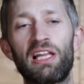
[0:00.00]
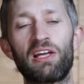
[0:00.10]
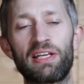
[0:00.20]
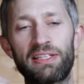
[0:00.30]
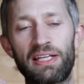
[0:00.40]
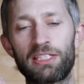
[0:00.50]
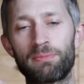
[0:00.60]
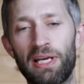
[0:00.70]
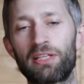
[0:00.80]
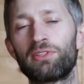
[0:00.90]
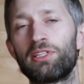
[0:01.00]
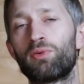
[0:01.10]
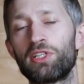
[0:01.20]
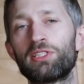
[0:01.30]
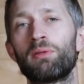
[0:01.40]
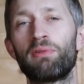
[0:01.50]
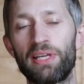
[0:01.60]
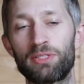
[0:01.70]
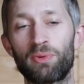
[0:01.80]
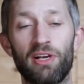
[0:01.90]
like that it's back on the original
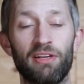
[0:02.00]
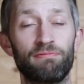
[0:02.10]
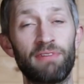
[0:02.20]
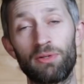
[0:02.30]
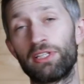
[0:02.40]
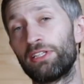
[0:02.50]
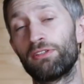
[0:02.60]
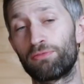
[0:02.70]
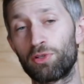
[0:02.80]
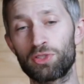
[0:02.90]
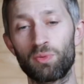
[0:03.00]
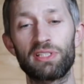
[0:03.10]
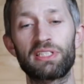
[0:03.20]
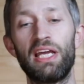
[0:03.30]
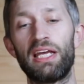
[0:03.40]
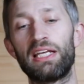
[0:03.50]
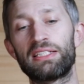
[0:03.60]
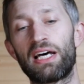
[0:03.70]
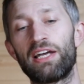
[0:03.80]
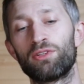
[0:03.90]
place where I found it in the first ones
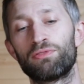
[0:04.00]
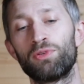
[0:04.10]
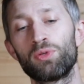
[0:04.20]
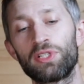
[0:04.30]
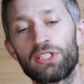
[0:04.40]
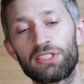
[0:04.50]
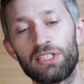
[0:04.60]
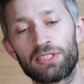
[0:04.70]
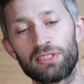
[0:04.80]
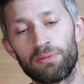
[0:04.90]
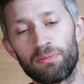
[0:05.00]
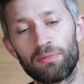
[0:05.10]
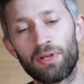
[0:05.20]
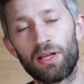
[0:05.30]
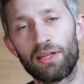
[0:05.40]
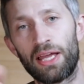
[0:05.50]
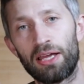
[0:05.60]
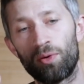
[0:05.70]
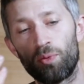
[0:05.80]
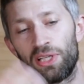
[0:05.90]
is that your forward assist
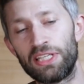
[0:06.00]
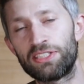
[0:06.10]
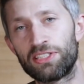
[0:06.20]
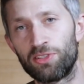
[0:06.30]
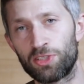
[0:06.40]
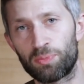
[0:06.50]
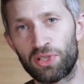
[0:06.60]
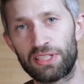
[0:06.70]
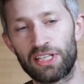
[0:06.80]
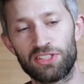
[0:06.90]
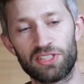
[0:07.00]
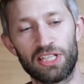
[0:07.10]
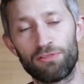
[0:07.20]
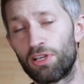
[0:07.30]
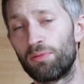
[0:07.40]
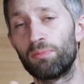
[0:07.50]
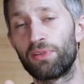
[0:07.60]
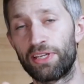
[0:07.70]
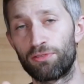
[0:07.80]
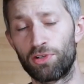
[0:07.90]
releases your spring tension if you have been
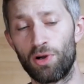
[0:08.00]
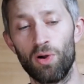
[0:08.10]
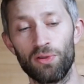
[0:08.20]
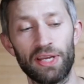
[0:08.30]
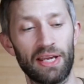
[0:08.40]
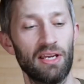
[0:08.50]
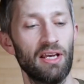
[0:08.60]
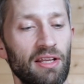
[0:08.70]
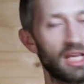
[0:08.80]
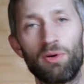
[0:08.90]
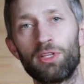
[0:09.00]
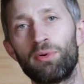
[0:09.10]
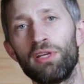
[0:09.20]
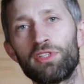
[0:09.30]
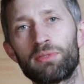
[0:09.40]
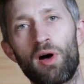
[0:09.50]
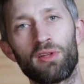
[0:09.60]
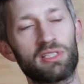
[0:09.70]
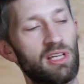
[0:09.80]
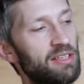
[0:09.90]
playing for a whole day. Now on the previous
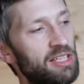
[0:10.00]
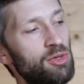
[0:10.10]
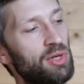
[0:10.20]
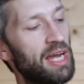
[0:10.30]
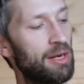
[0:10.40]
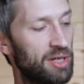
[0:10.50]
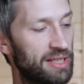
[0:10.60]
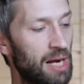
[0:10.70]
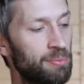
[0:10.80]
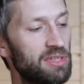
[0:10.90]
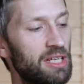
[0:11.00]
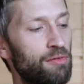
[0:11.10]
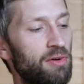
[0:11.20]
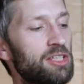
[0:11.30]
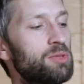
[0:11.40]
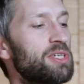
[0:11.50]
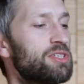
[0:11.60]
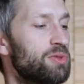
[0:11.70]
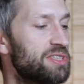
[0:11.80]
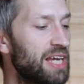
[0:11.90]
models like the UK1 Captain, if I
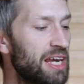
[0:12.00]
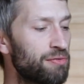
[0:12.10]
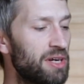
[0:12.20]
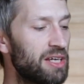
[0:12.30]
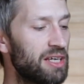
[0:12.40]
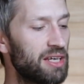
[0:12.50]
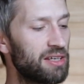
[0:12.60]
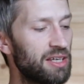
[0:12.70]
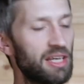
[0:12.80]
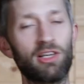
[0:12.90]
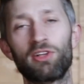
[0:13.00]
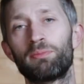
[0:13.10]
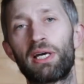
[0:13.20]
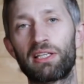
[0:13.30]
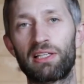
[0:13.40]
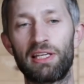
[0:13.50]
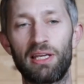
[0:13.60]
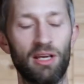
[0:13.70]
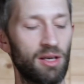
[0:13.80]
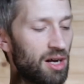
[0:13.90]
switch to safe, it
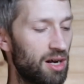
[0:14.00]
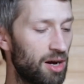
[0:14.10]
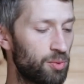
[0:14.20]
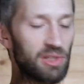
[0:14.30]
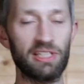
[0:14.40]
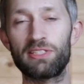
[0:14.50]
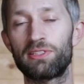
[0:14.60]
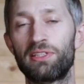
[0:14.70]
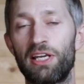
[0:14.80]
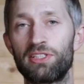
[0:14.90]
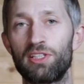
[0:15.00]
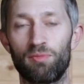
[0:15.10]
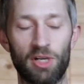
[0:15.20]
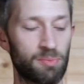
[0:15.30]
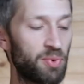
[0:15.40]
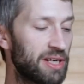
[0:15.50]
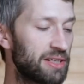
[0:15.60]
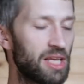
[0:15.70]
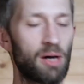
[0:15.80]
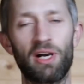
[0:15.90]
automatically released the tension of my spring.
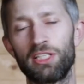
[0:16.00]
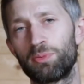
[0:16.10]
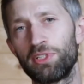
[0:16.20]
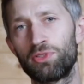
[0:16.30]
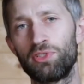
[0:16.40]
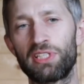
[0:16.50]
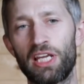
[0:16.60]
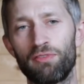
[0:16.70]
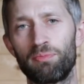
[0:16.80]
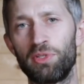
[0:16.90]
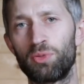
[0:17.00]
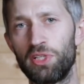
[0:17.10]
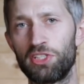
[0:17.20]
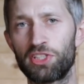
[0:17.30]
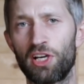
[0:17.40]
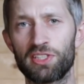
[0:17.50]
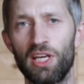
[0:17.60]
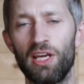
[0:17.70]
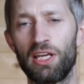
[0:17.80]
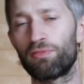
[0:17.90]
Now I switched to safe between shots.
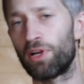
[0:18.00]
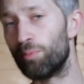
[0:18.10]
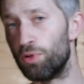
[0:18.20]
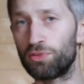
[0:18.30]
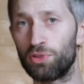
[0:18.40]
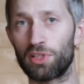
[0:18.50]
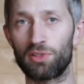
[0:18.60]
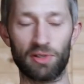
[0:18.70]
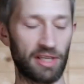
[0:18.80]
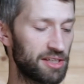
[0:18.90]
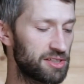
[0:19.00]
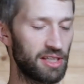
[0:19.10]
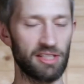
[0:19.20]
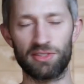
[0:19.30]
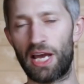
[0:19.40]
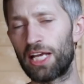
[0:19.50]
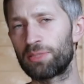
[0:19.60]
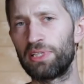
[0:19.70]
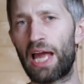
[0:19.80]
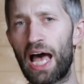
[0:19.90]
If I move to another location, it
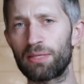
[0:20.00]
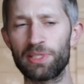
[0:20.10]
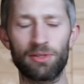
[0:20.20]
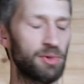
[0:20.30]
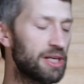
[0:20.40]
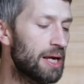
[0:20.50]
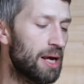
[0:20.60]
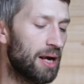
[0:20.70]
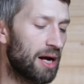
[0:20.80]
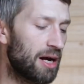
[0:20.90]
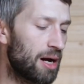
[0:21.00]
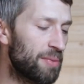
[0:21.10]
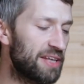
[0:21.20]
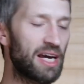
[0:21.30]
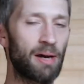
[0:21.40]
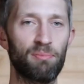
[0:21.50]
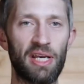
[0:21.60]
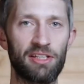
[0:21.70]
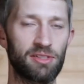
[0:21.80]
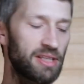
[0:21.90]
has been a habit to me, and that
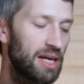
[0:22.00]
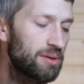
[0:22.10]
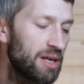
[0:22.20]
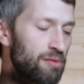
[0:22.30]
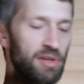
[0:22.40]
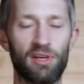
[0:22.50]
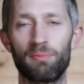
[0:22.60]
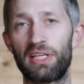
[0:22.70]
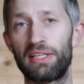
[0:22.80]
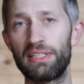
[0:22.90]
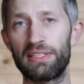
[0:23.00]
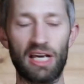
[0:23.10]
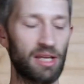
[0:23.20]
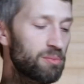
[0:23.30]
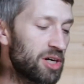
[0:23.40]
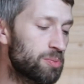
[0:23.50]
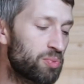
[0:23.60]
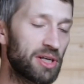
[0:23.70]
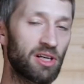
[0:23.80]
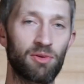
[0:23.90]
made that every time that I did that, my
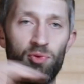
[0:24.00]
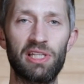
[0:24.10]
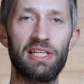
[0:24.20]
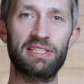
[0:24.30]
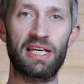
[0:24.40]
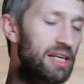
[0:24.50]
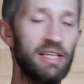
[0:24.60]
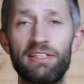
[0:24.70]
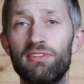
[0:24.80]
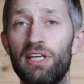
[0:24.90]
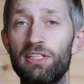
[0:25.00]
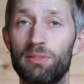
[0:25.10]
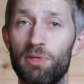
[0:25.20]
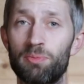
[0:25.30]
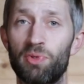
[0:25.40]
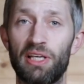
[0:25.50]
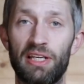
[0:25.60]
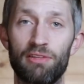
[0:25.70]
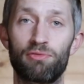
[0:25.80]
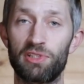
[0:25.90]
spring got released and I need to tension my spring
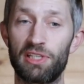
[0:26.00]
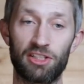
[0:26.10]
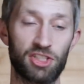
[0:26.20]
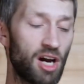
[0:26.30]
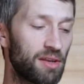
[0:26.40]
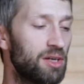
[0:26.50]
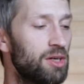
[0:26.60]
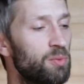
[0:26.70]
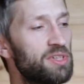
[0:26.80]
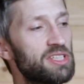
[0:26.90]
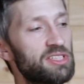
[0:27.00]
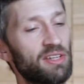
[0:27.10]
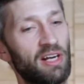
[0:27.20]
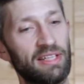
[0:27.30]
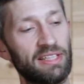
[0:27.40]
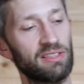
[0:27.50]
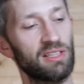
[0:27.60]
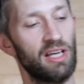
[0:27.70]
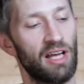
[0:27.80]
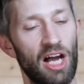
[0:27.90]
again for the next shot, which is not
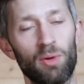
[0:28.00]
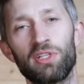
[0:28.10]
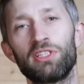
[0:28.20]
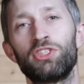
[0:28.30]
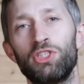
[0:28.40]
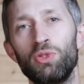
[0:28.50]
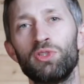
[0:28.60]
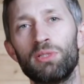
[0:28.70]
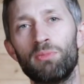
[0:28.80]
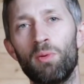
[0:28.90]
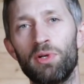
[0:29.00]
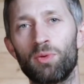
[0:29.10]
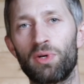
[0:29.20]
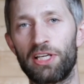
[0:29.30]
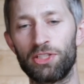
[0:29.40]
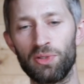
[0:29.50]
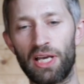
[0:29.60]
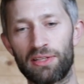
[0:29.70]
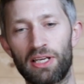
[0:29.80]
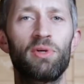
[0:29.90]
ideal. I want to choose the moment when I do
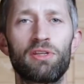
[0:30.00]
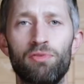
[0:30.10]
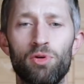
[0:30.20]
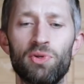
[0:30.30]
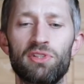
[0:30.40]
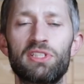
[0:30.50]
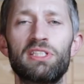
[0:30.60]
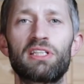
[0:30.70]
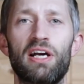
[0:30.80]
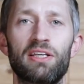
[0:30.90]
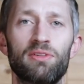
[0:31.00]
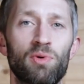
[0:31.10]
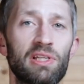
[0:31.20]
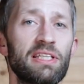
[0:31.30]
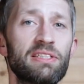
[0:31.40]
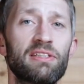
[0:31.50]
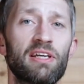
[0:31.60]
that, and with the forward assist I can release the